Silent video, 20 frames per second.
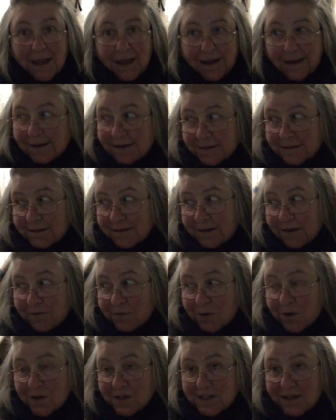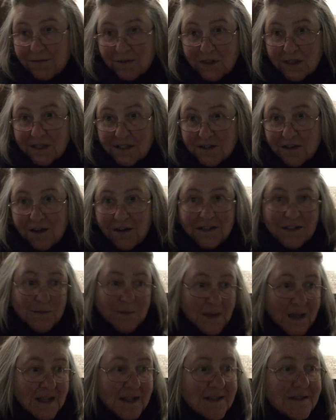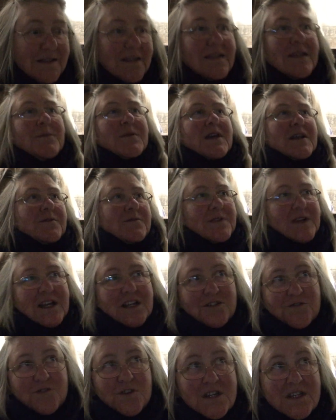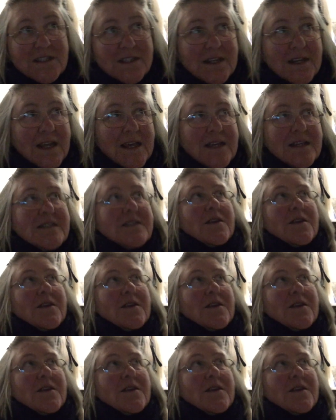and of course everything started to melt, and then we had a flash freeze today.